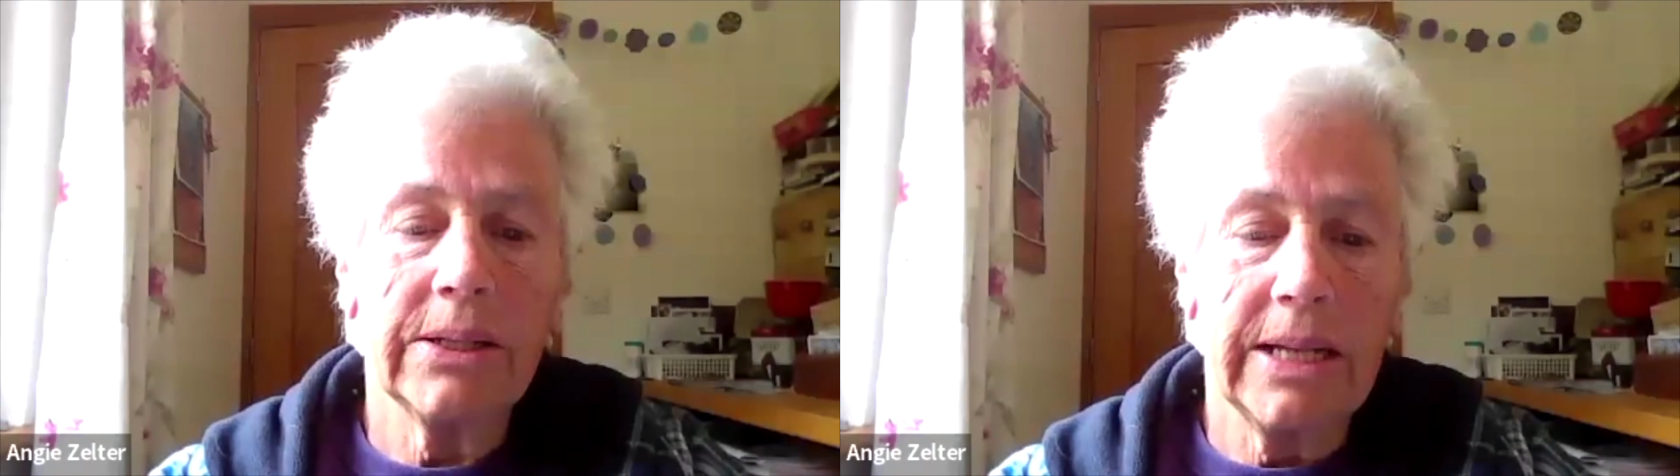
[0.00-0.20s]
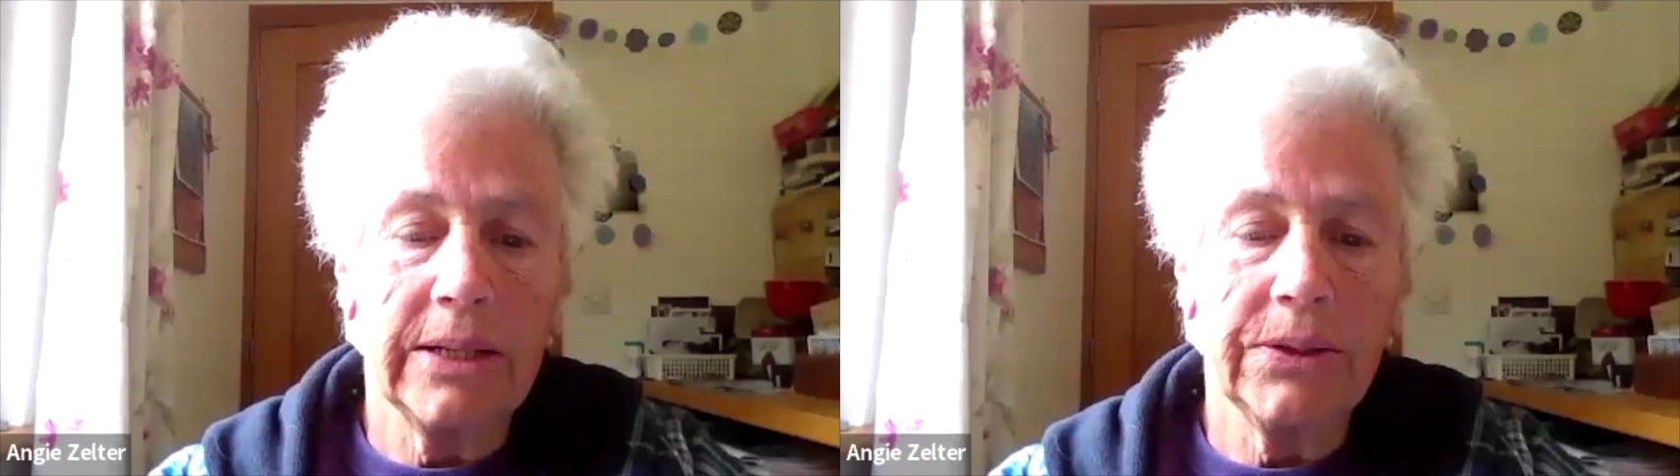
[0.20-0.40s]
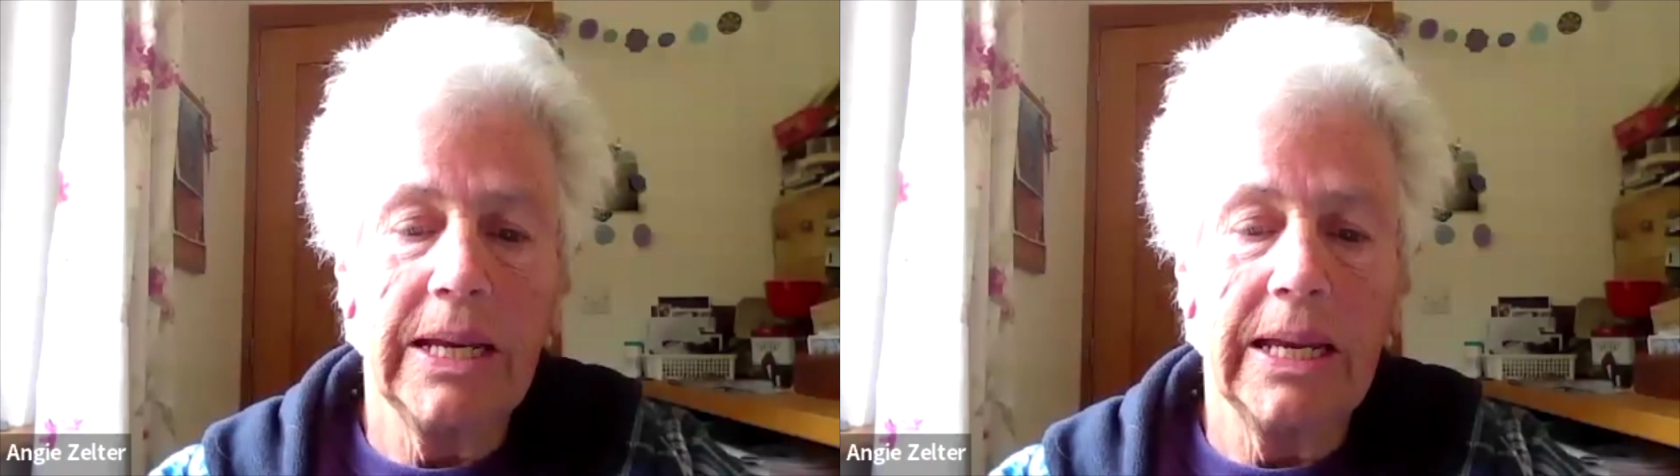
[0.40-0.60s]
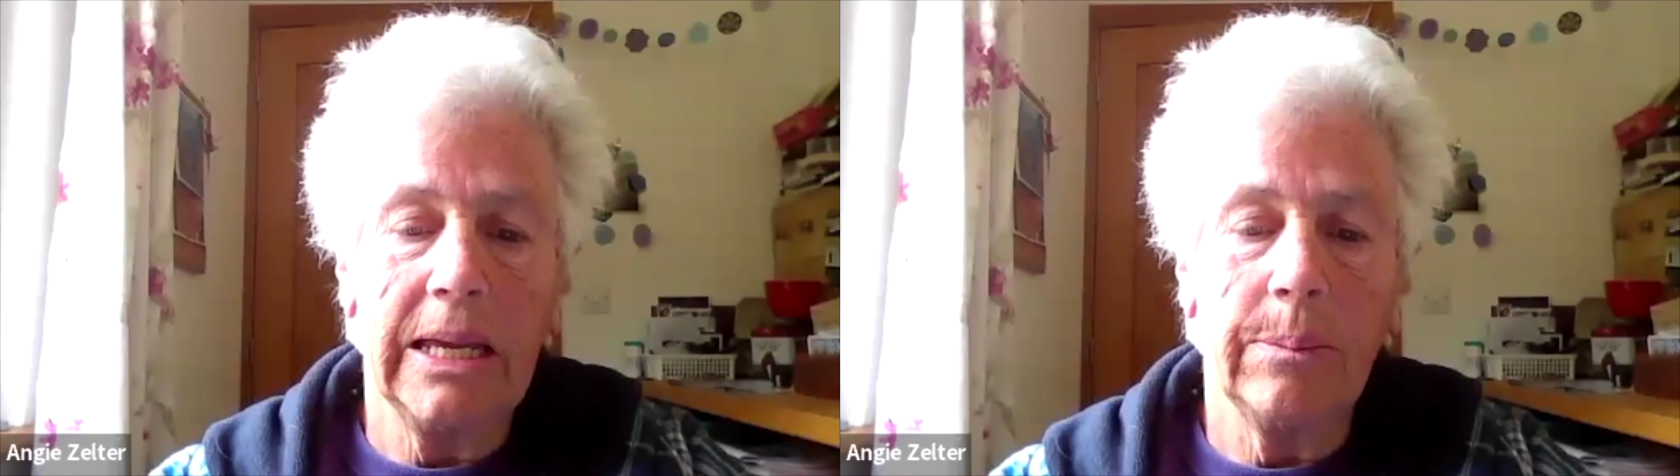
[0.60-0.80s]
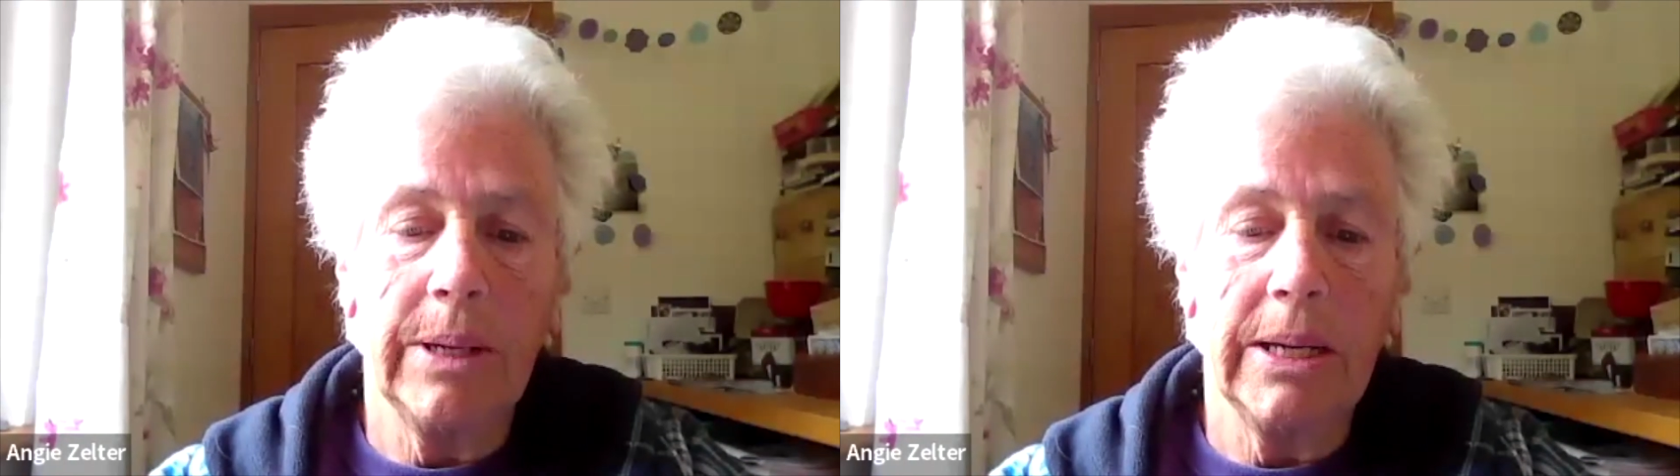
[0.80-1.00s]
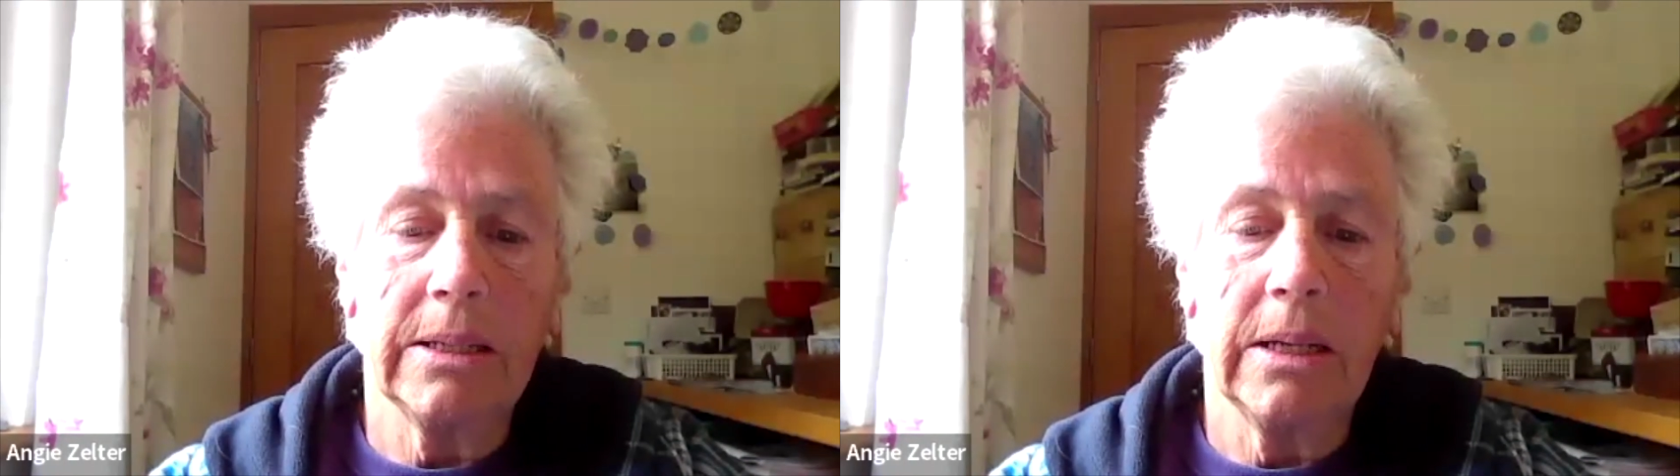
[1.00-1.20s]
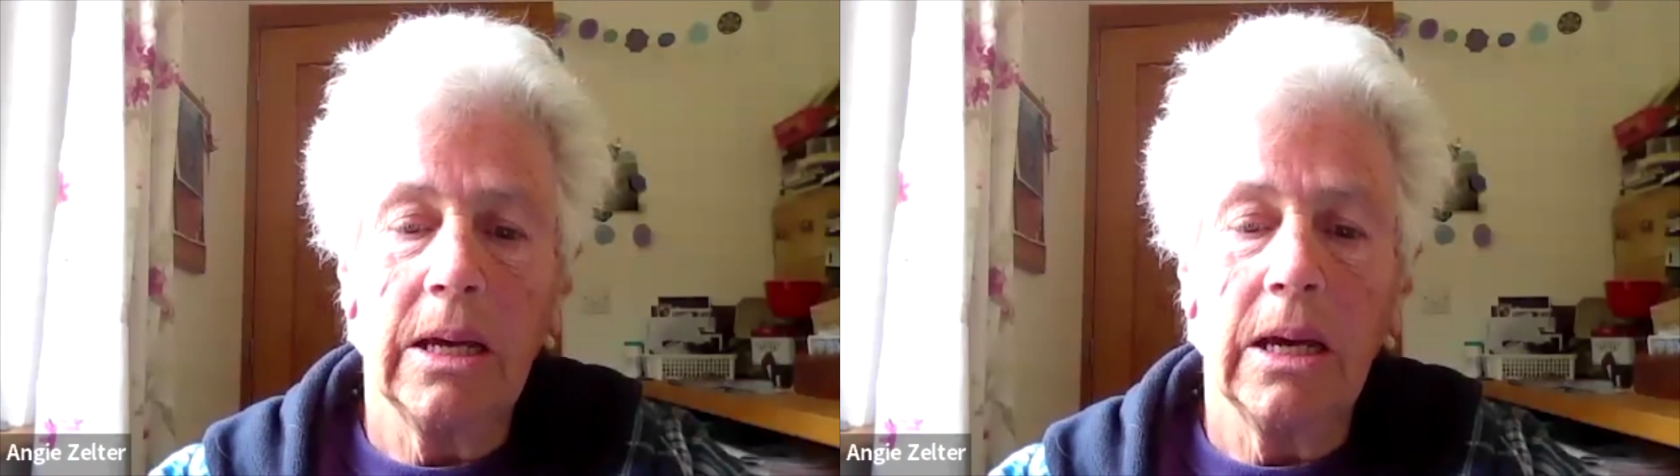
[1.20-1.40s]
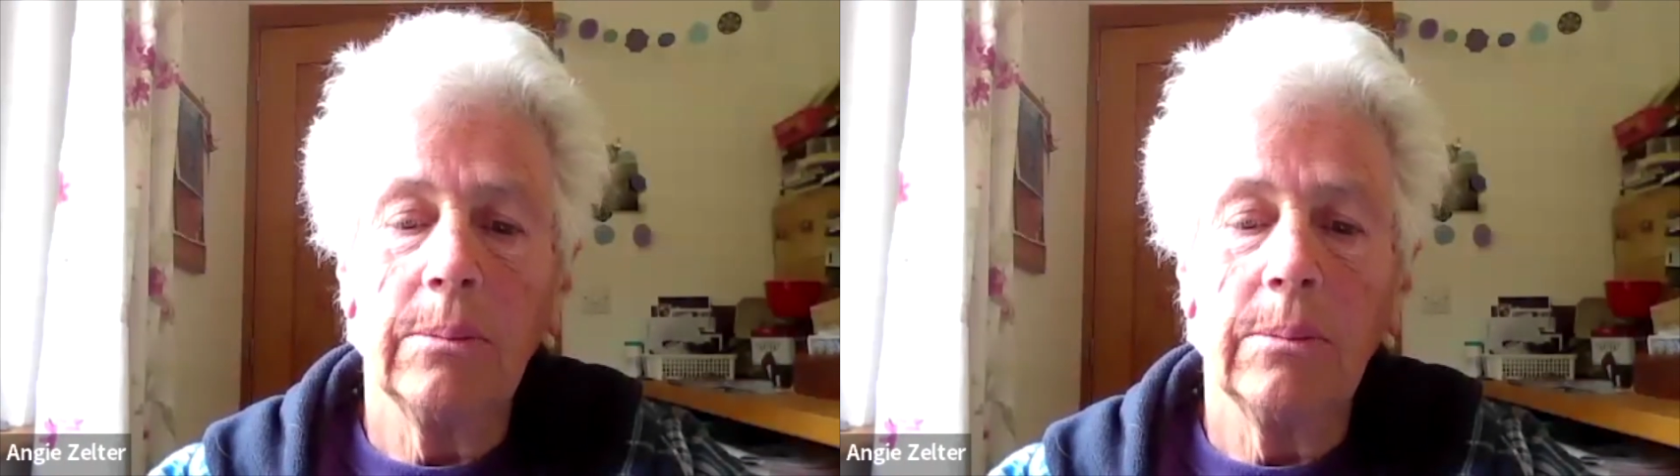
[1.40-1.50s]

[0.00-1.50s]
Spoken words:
Salti Air Base,